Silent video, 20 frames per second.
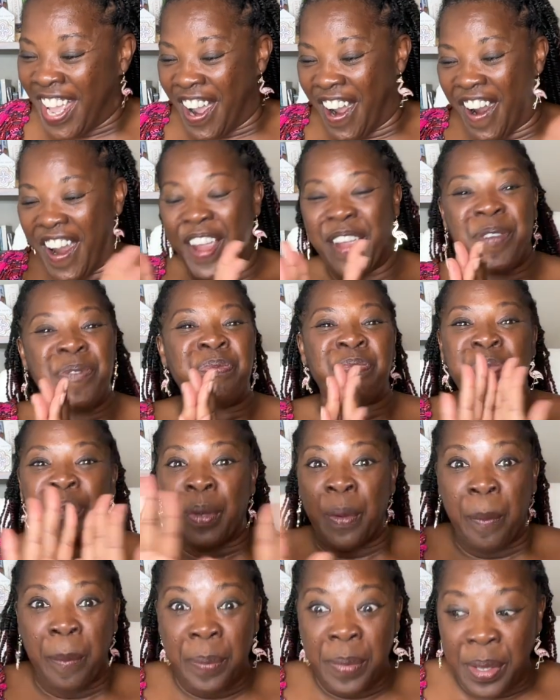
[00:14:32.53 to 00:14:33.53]
All right.
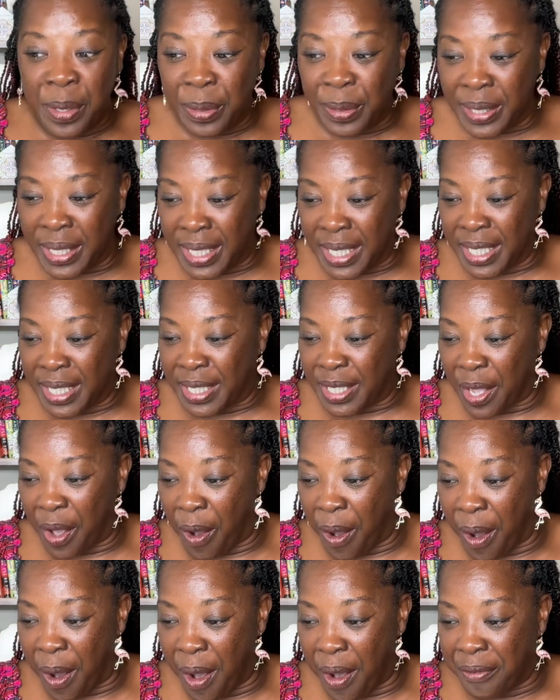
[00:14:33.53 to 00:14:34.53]
Music is
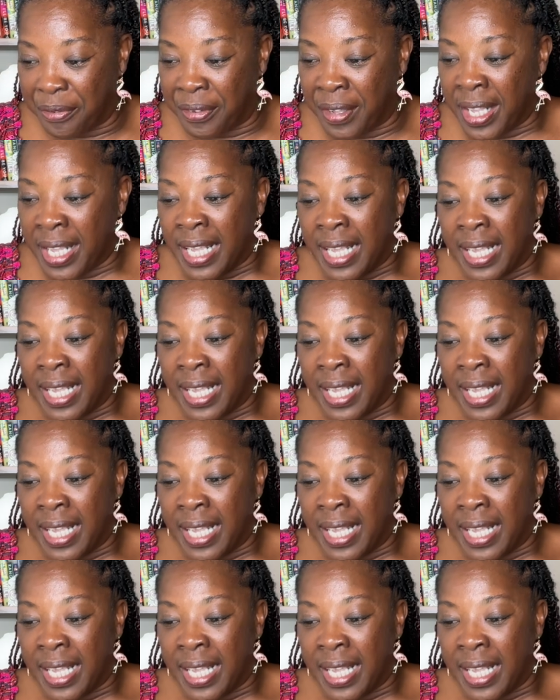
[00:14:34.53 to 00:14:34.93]
off.